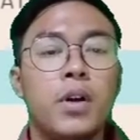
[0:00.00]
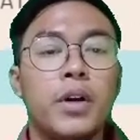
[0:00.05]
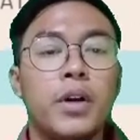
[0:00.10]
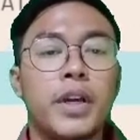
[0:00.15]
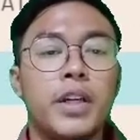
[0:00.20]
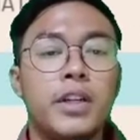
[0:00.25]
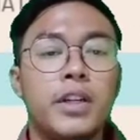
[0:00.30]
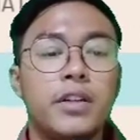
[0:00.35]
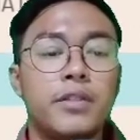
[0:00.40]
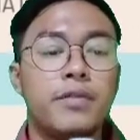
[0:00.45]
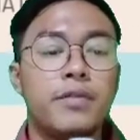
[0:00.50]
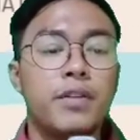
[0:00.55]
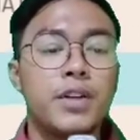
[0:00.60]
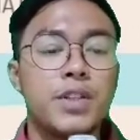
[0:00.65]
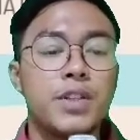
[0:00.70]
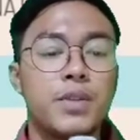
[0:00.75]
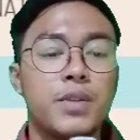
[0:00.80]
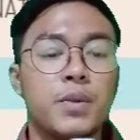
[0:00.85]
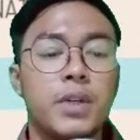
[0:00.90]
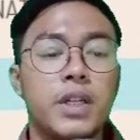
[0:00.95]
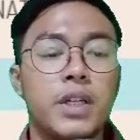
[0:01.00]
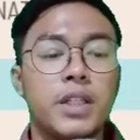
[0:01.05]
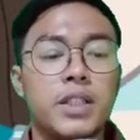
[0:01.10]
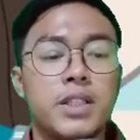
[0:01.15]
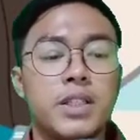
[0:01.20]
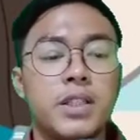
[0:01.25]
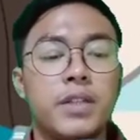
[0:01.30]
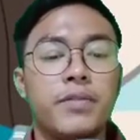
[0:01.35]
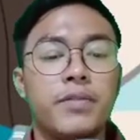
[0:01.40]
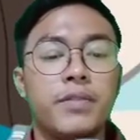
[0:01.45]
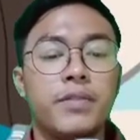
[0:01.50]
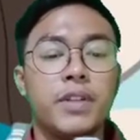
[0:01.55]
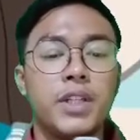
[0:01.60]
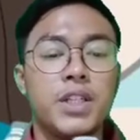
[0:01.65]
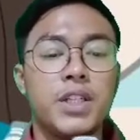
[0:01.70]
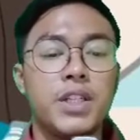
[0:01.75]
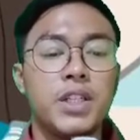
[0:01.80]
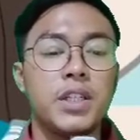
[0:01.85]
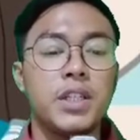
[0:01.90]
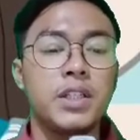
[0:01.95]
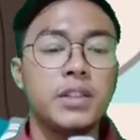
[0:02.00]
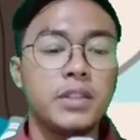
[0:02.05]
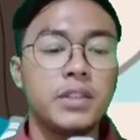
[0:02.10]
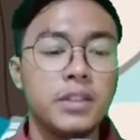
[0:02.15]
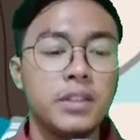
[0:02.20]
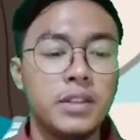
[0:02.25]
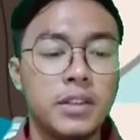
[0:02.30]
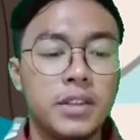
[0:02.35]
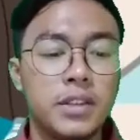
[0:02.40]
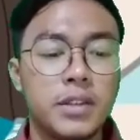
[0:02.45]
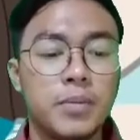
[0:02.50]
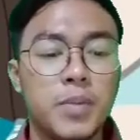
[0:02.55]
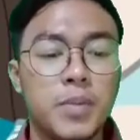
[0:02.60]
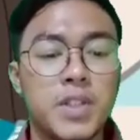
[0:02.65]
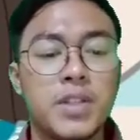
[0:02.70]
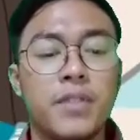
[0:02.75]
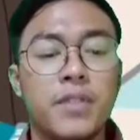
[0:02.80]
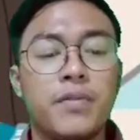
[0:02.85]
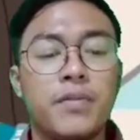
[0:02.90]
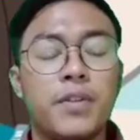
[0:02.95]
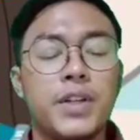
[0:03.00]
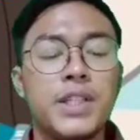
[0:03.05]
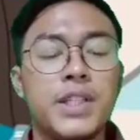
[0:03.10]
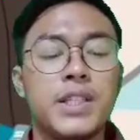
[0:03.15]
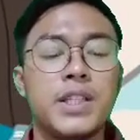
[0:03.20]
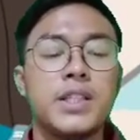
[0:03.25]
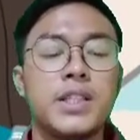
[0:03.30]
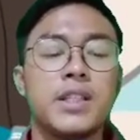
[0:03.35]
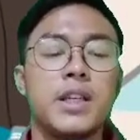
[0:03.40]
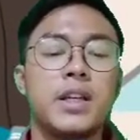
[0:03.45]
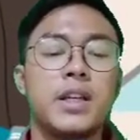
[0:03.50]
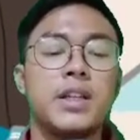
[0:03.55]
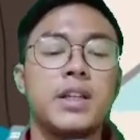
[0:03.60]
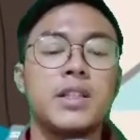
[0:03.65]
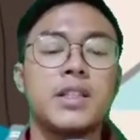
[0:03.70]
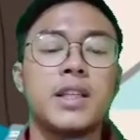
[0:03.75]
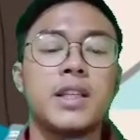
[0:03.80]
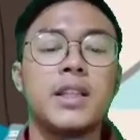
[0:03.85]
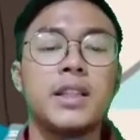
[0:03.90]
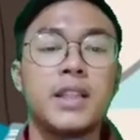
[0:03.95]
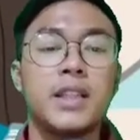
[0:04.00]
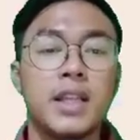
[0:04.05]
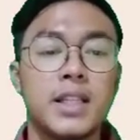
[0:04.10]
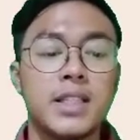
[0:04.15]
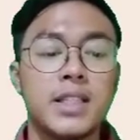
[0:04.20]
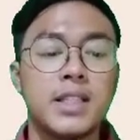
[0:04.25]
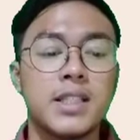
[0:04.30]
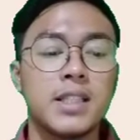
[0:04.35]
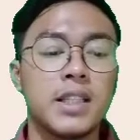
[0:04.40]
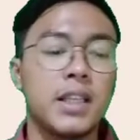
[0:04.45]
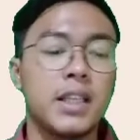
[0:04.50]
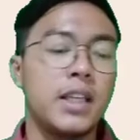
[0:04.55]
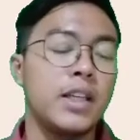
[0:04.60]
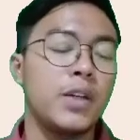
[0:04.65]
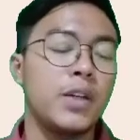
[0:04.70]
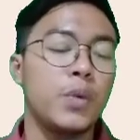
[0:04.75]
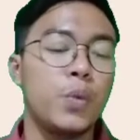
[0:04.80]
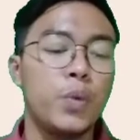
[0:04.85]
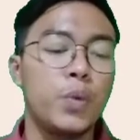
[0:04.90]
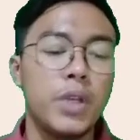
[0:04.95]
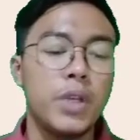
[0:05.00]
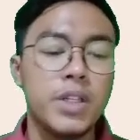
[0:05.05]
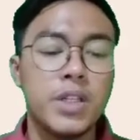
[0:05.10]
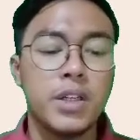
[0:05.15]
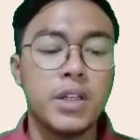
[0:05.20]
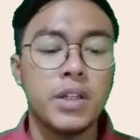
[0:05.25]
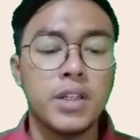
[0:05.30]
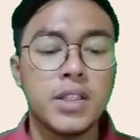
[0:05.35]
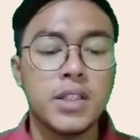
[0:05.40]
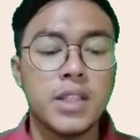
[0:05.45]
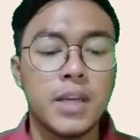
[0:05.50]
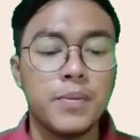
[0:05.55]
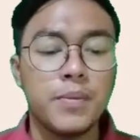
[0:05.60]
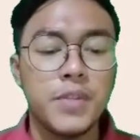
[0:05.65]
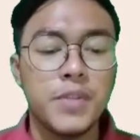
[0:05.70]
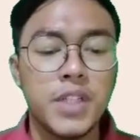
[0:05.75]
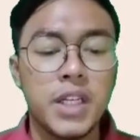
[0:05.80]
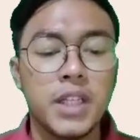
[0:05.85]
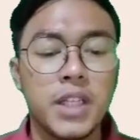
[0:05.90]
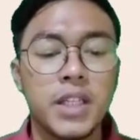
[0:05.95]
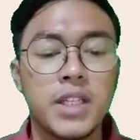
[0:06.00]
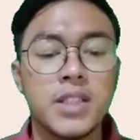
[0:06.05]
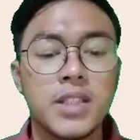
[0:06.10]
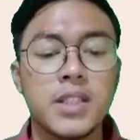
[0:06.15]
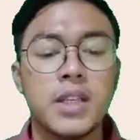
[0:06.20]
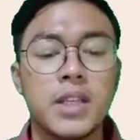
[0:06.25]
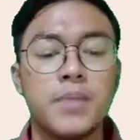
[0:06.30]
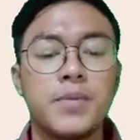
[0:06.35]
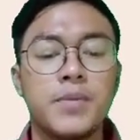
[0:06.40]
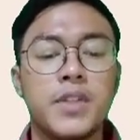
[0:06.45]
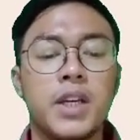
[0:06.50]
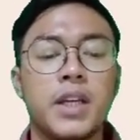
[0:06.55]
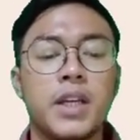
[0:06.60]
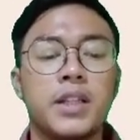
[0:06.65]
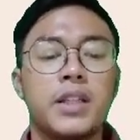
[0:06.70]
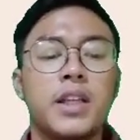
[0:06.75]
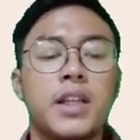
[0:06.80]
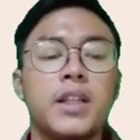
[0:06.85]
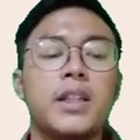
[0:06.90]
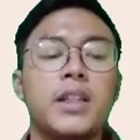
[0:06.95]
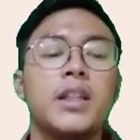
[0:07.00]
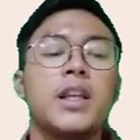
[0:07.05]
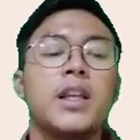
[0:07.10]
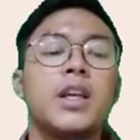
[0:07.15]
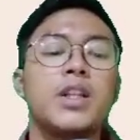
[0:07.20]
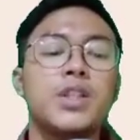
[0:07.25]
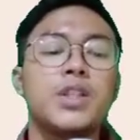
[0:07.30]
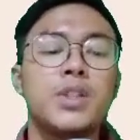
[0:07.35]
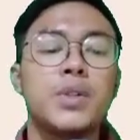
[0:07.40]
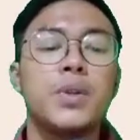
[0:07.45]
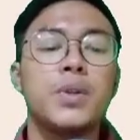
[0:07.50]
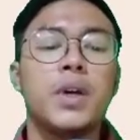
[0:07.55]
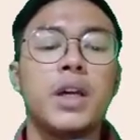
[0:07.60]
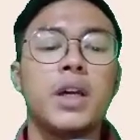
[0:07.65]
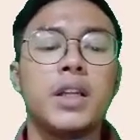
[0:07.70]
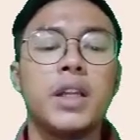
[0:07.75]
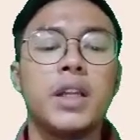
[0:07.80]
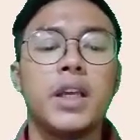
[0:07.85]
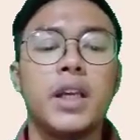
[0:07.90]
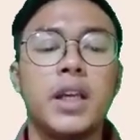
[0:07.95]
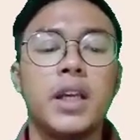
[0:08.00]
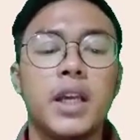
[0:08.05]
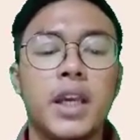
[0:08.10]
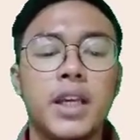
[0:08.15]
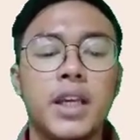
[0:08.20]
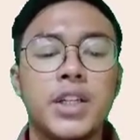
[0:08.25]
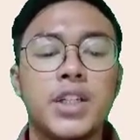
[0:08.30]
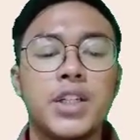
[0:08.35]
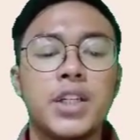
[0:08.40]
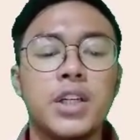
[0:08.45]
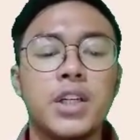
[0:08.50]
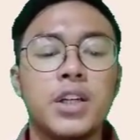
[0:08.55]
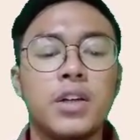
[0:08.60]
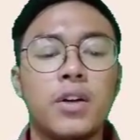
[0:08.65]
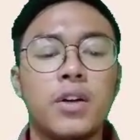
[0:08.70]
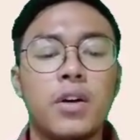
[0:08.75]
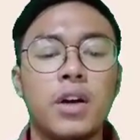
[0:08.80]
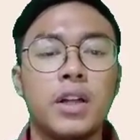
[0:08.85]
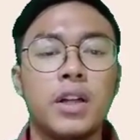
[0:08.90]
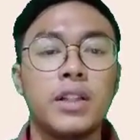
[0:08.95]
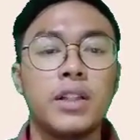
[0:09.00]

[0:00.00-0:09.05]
Okay, the first one is definition. Passive voice is a sentence in which the subject is subjected to an action or